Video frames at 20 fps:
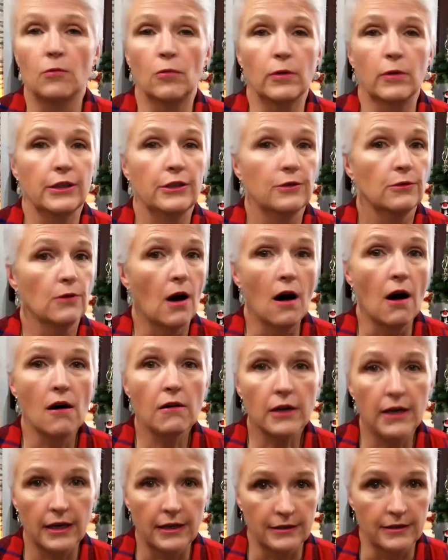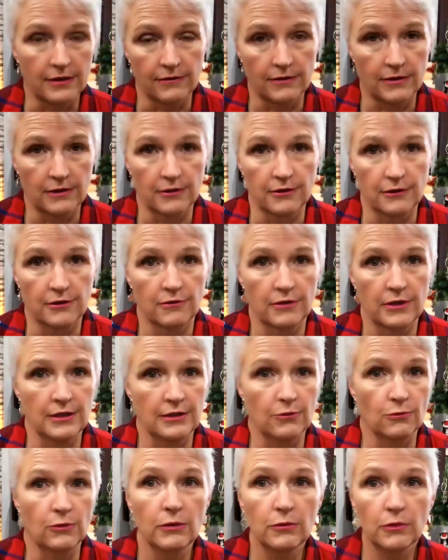We do all kinds of
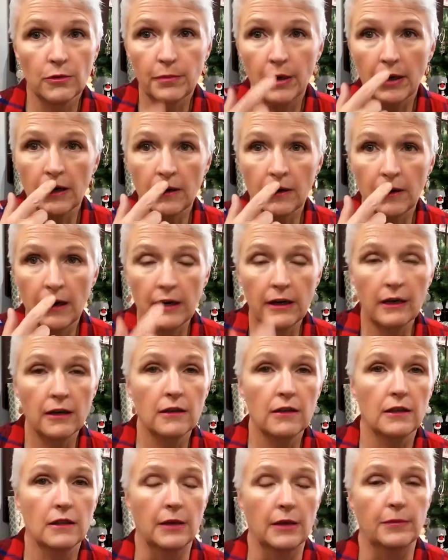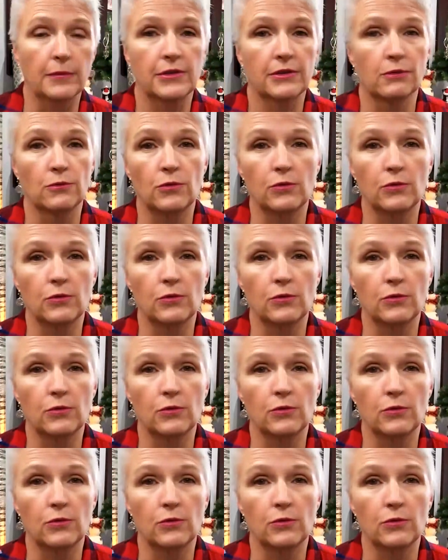surgeries. We repair hair lips.